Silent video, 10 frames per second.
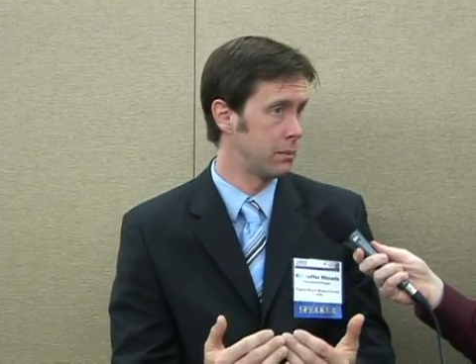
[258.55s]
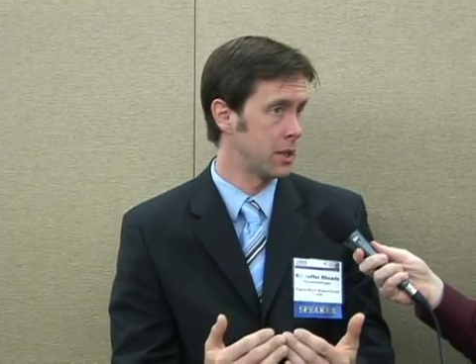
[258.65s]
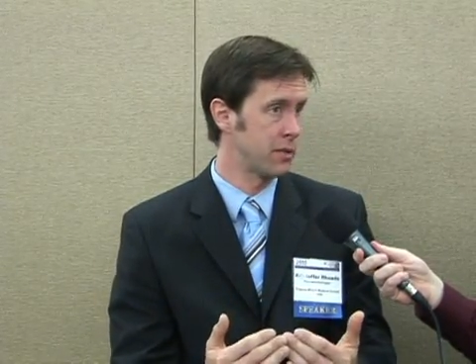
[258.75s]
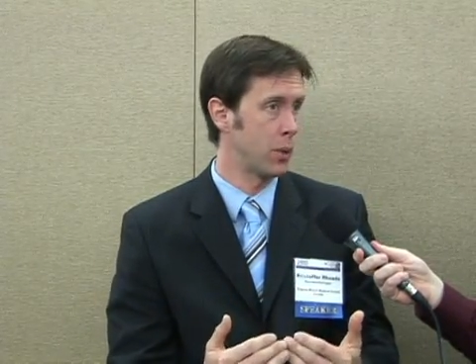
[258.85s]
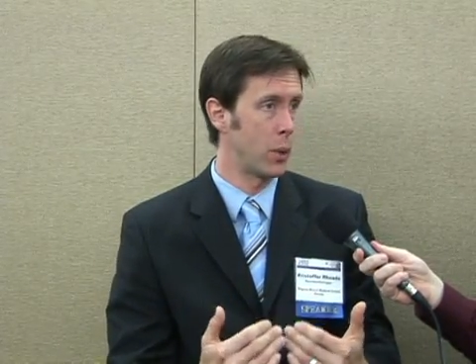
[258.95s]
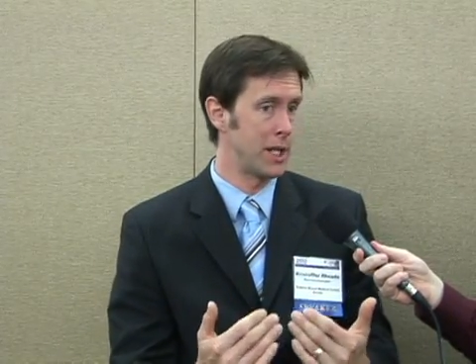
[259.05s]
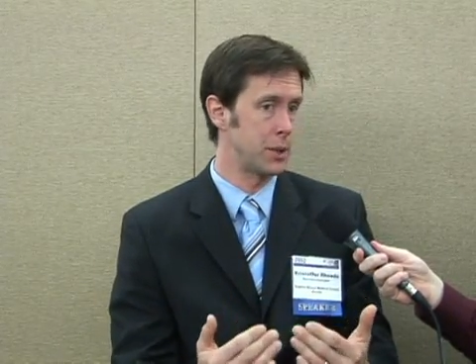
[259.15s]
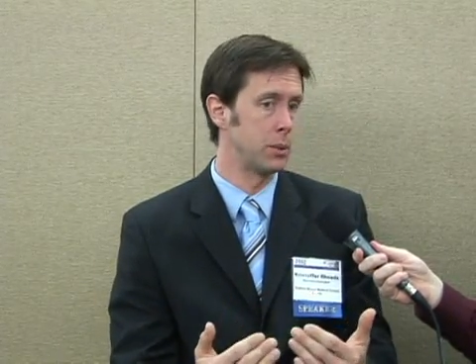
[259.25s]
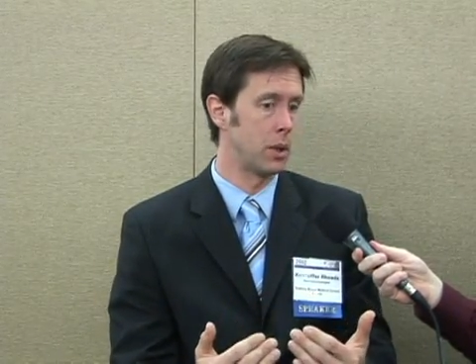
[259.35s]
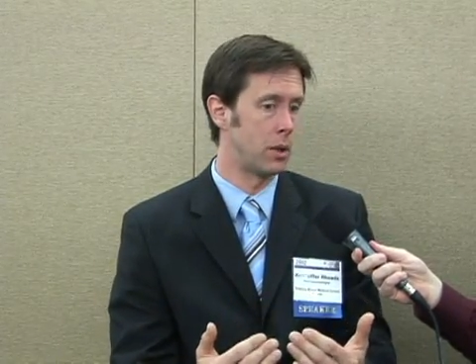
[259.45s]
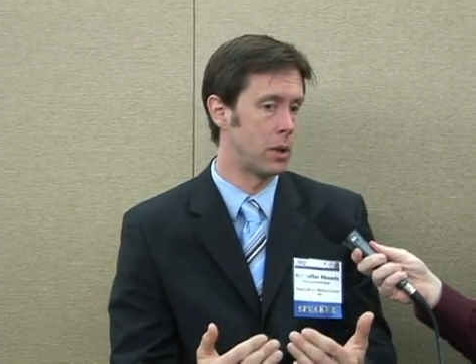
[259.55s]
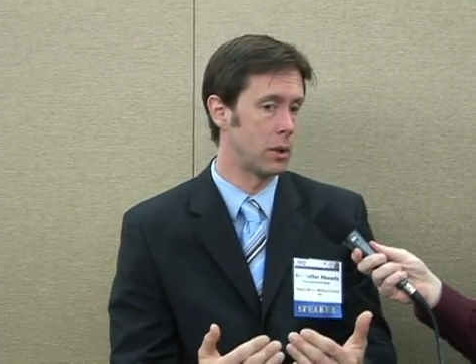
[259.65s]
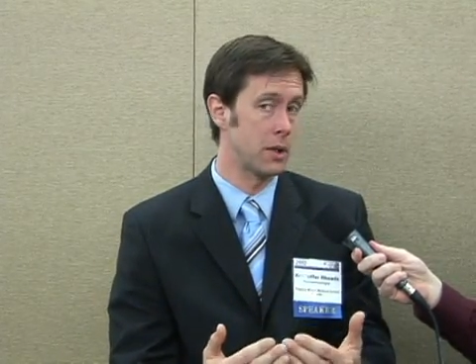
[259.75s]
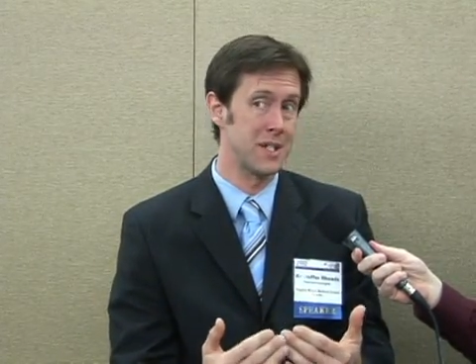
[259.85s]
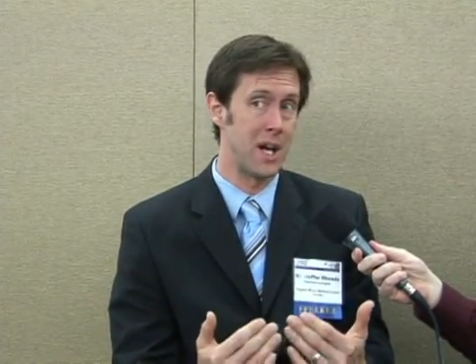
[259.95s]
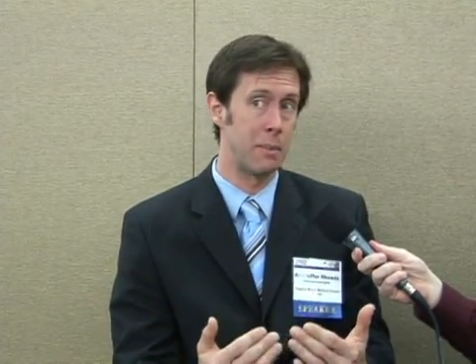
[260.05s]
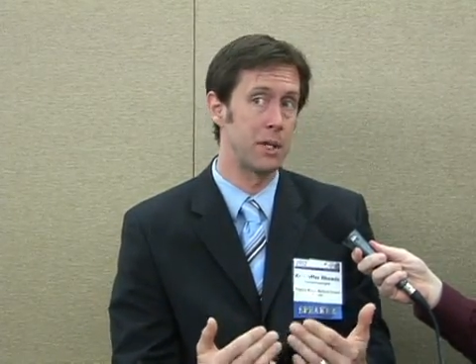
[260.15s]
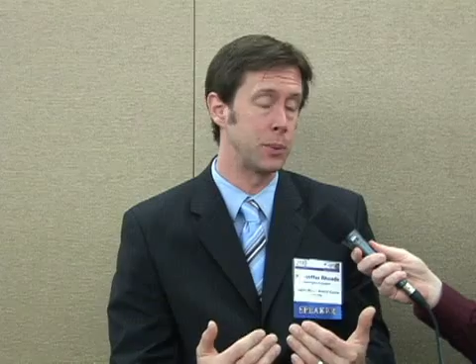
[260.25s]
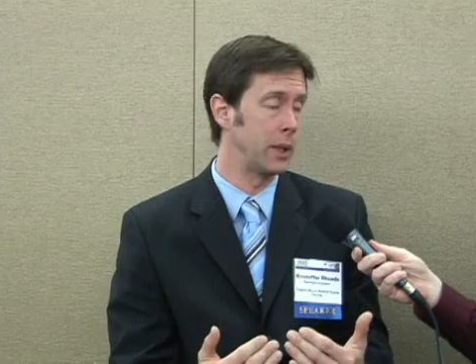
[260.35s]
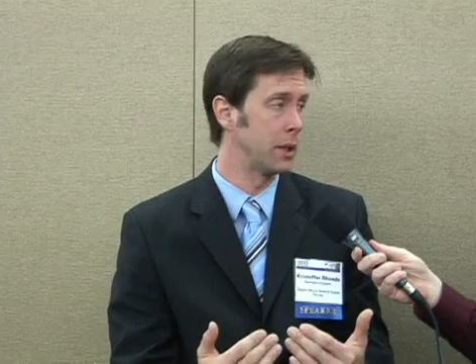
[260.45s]
Because if we wait too long, there's not
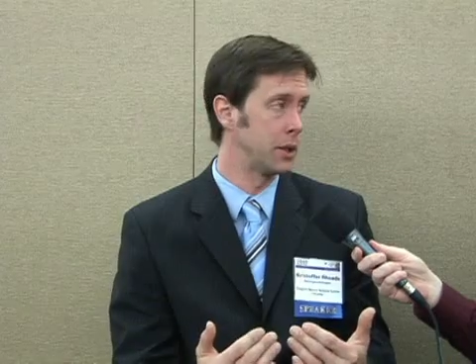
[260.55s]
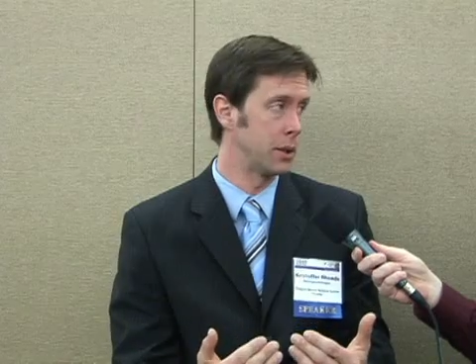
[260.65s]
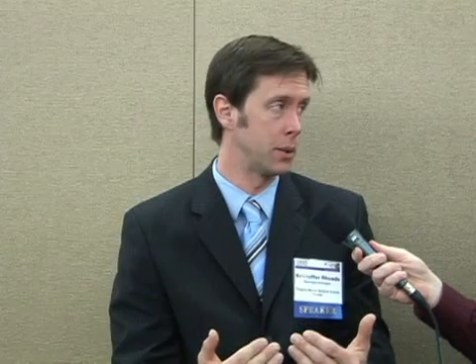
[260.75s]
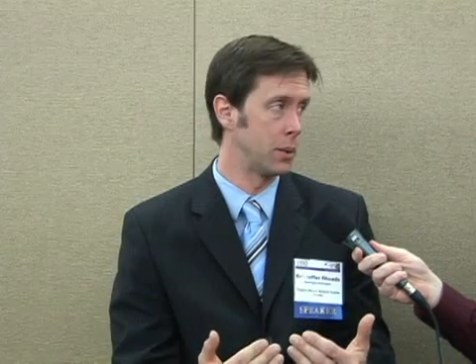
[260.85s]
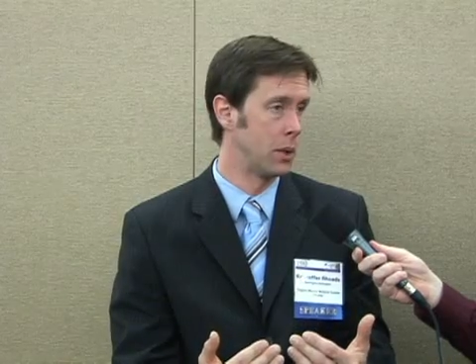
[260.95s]
much we can do.